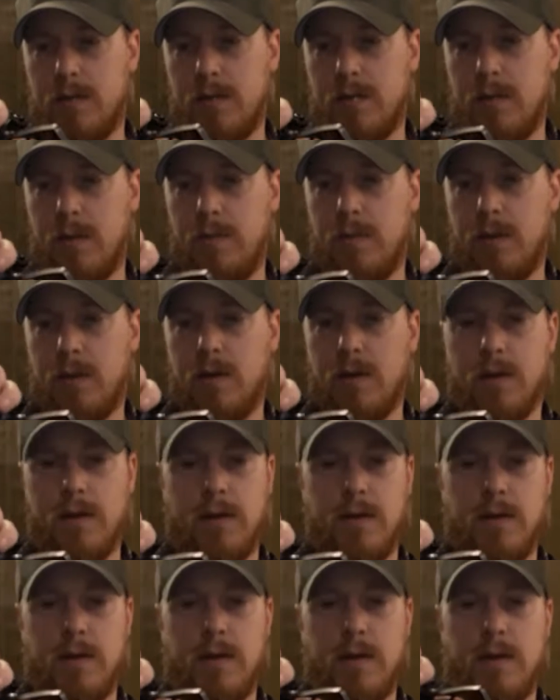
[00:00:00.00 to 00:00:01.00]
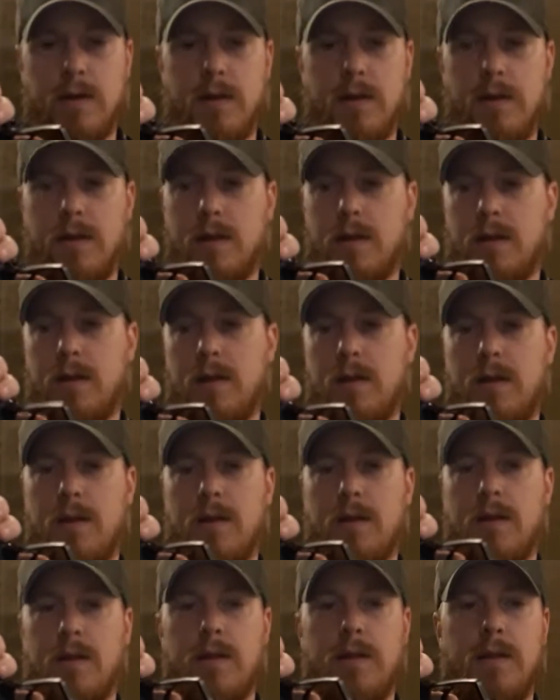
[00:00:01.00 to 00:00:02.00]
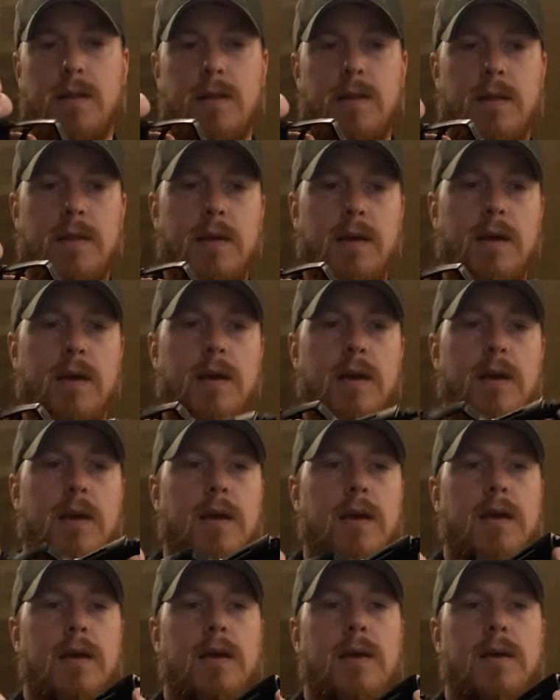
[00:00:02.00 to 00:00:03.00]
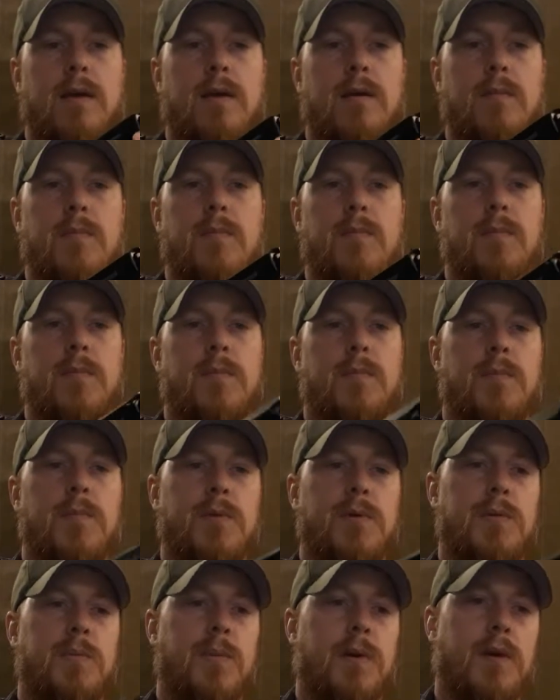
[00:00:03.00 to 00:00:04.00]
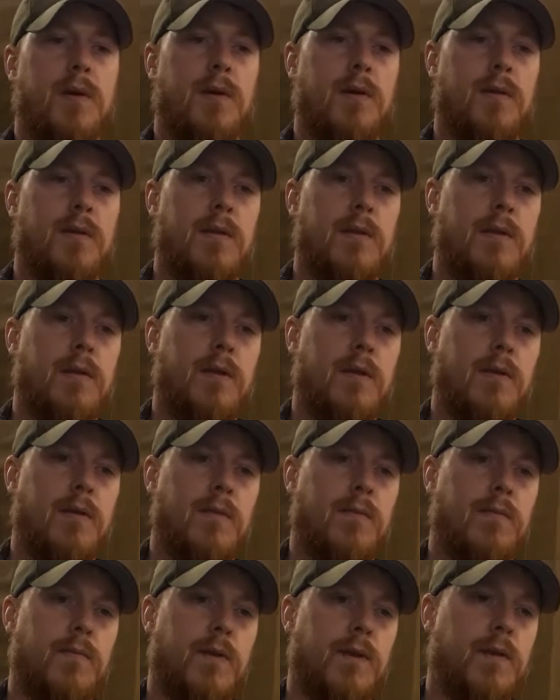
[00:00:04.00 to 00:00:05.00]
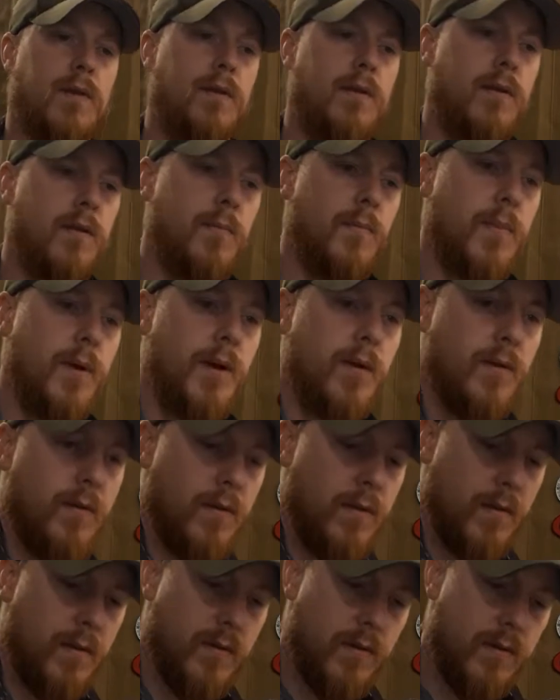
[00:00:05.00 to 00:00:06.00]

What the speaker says: slip it on there, push back on the recoil and barrel,